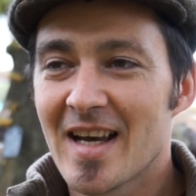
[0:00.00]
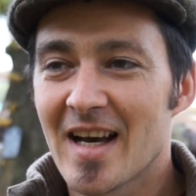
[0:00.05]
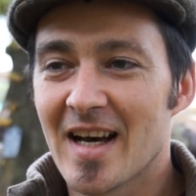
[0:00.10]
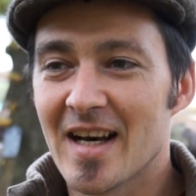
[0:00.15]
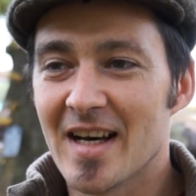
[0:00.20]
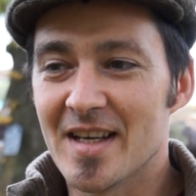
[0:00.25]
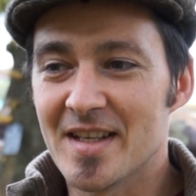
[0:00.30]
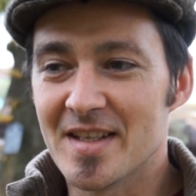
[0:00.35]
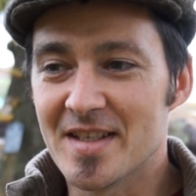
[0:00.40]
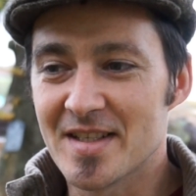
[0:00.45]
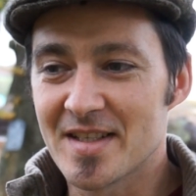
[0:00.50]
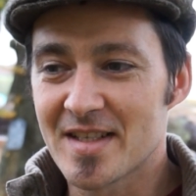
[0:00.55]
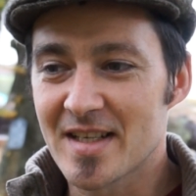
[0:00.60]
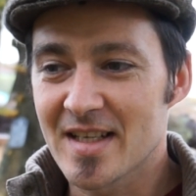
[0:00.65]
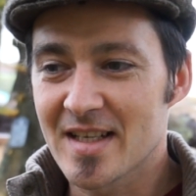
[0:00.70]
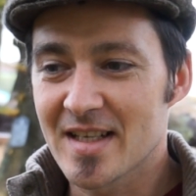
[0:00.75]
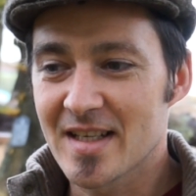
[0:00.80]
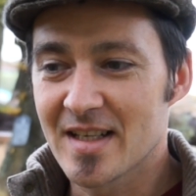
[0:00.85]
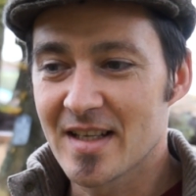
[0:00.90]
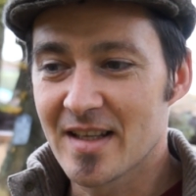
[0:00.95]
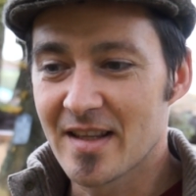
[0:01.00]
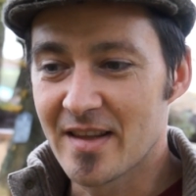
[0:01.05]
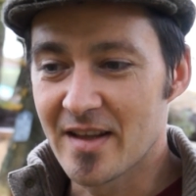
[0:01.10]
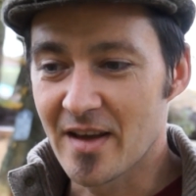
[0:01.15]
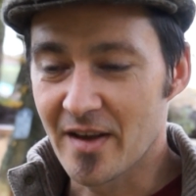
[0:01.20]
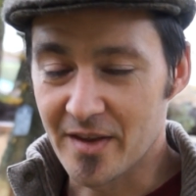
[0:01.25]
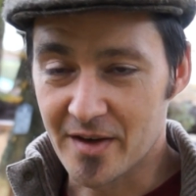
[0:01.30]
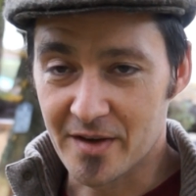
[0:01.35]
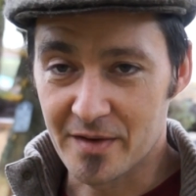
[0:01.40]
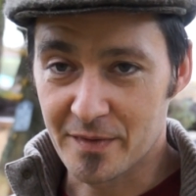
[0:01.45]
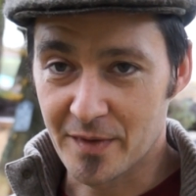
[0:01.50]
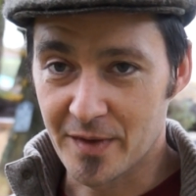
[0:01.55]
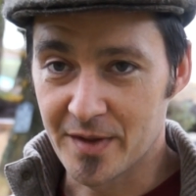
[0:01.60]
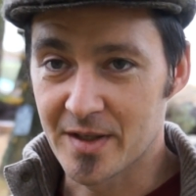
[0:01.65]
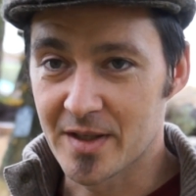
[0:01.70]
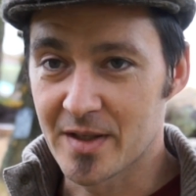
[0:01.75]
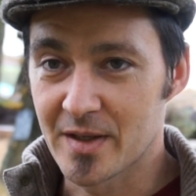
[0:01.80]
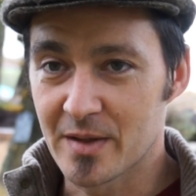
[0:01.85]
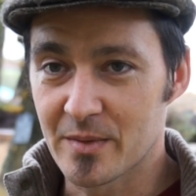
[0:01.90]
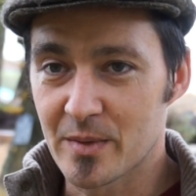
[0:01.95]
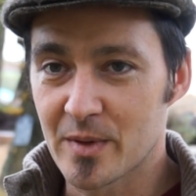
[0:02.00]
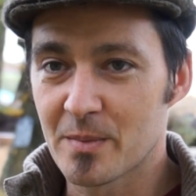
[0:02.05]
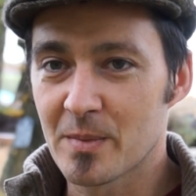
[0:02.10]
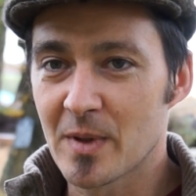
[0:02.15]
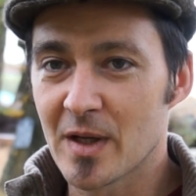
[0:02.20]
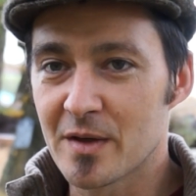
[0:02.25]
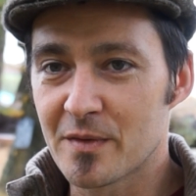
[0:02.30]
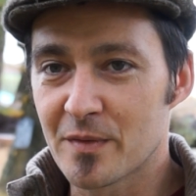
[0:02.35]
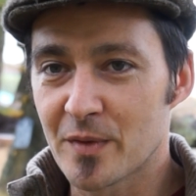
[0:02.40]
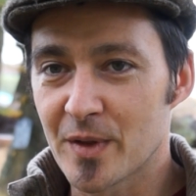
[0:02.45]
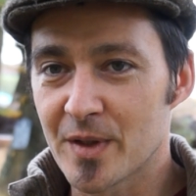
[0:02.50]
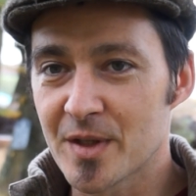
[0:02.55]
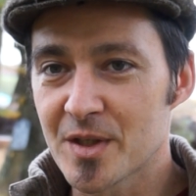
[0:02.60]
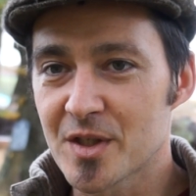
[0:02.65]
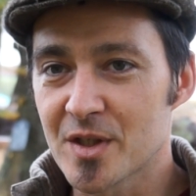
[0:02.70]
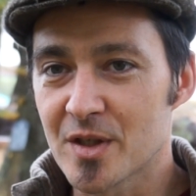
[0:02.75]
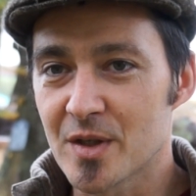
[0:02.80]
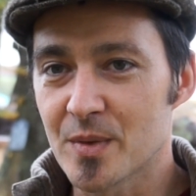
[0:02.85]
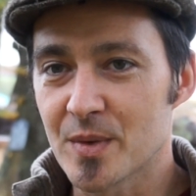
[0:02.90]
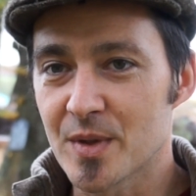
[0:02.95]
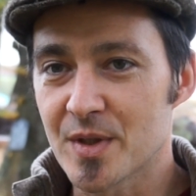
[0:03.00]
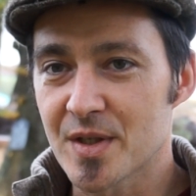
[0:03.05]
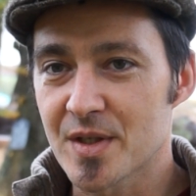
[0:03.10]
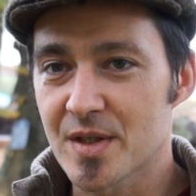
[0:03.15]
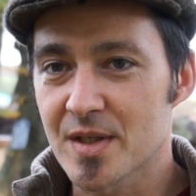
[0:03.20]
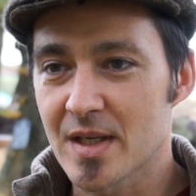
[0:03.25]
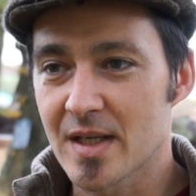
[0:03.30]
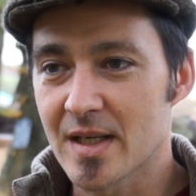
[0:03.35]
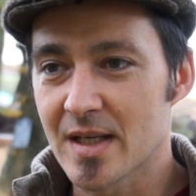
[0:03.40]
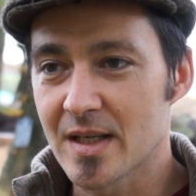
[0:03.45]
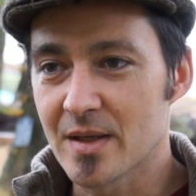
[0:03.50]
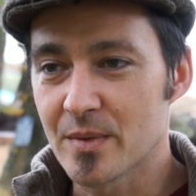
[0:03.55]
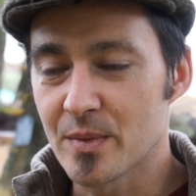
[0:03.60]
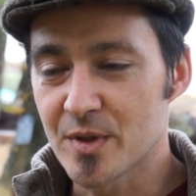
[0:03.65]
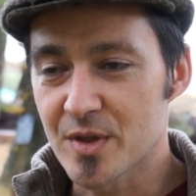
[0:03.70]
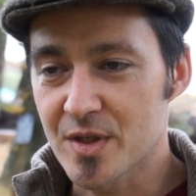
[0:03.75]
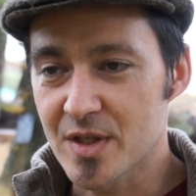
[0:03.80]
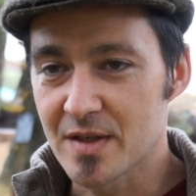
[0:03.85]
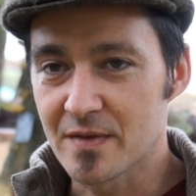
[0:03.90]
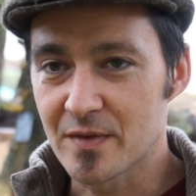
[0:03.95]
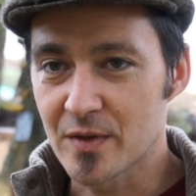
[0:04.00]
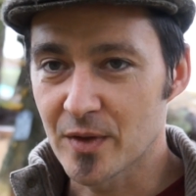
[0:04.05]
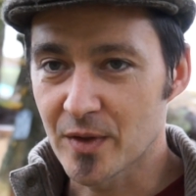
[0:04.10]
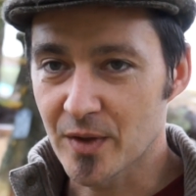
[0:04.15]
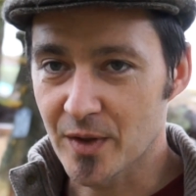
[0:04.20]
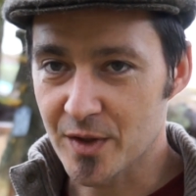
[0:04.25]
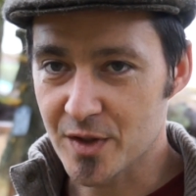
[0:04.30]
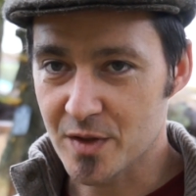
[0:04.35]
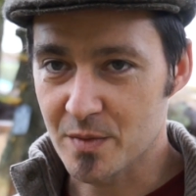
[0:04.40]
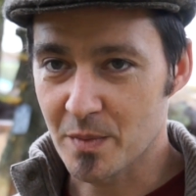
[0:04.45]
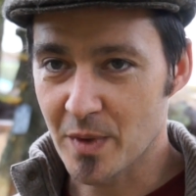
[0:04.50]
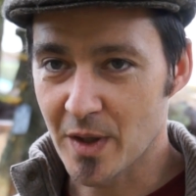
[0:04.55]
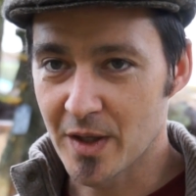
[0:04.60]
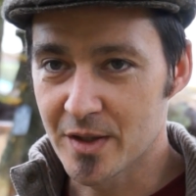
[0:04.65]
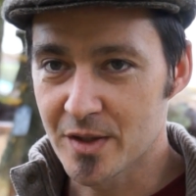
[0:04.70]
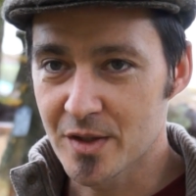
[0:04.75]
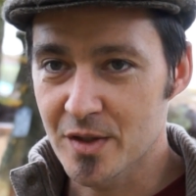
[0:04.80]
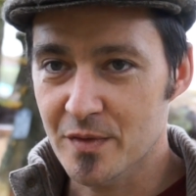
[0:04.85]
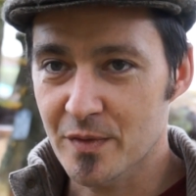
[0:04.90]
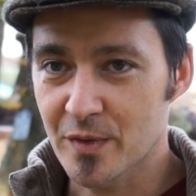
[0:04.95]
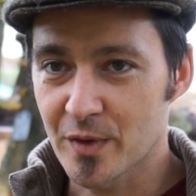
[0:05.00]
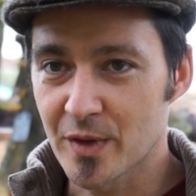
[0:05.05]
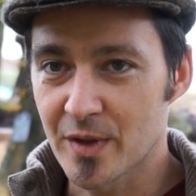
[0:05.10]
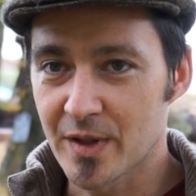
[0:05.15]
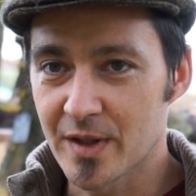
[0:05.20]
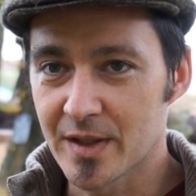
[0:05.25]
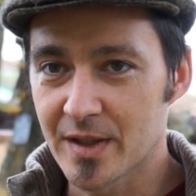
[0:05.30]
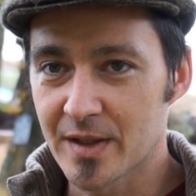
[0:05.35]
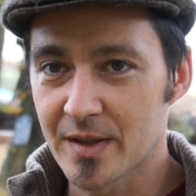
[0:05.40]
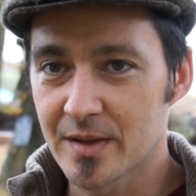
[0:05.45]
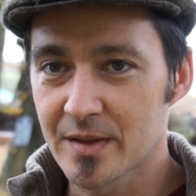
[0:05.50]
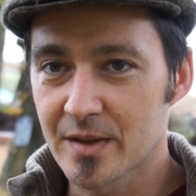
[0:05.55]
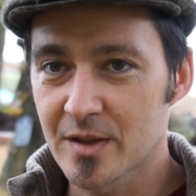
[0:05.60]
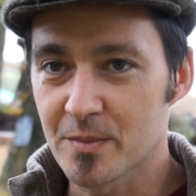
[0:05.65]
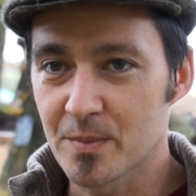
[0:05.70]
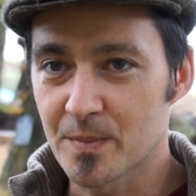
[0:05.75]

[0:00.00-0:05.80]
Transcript: And the other funding that we applied for this year was we received £2,000 for the